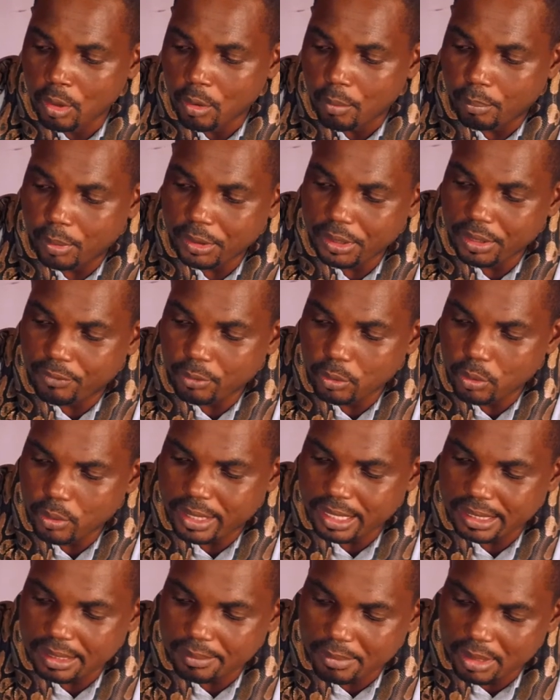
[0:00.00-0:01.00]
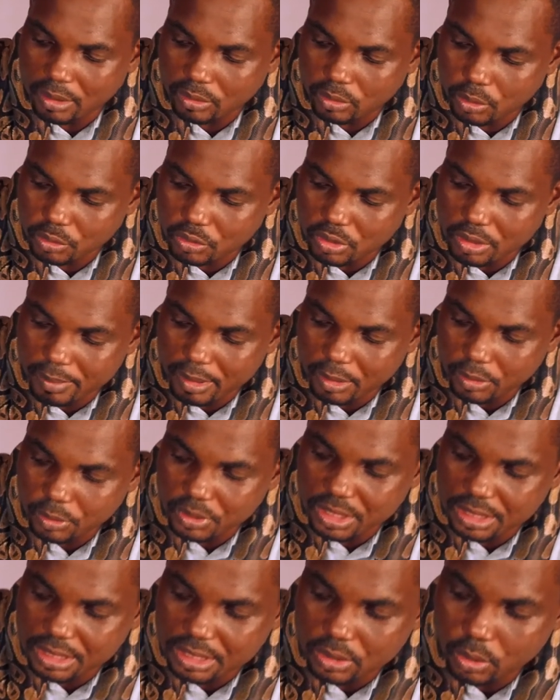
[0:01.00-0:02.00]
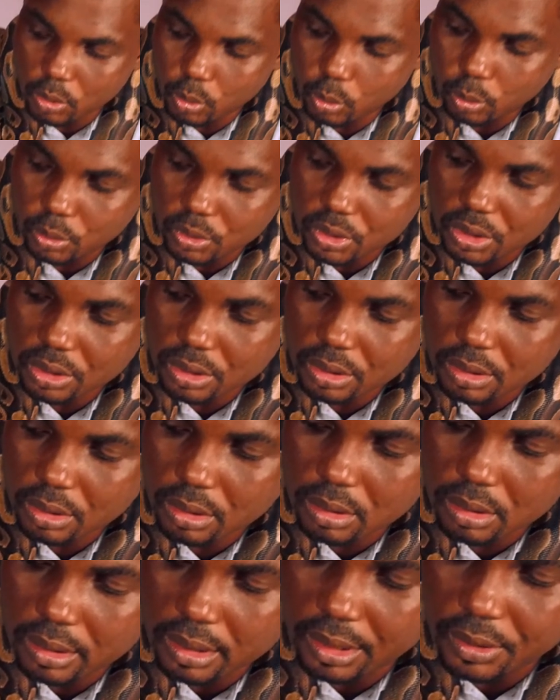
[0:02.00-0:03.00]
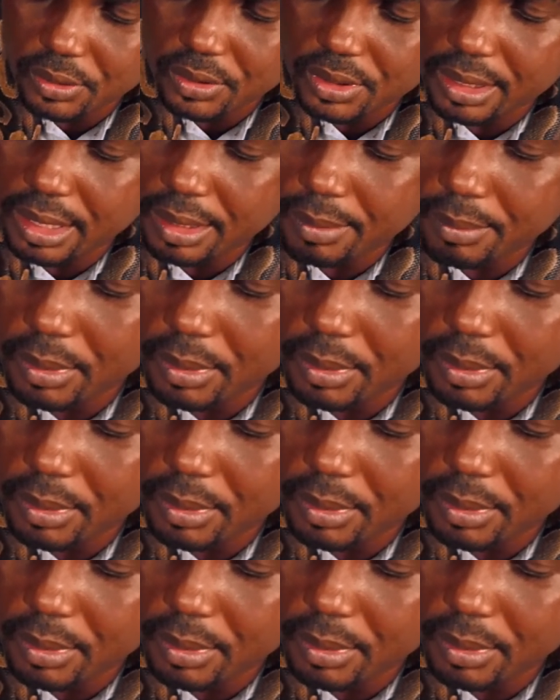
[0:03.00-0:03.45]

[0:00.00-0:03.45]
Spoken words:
But if you look at the mouth, close to the mouth, you see these holes. Can you see them?